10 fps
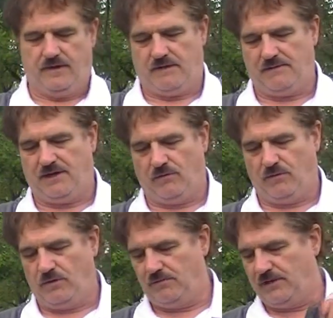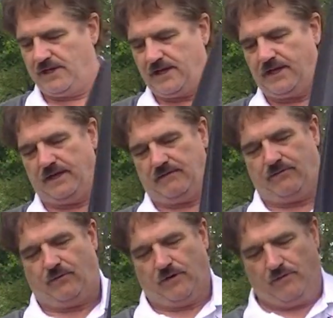How about a wool blanket
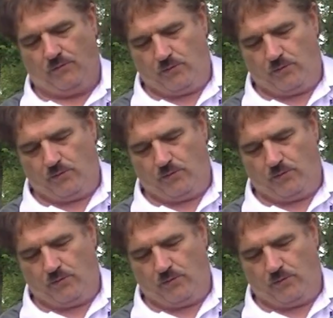for a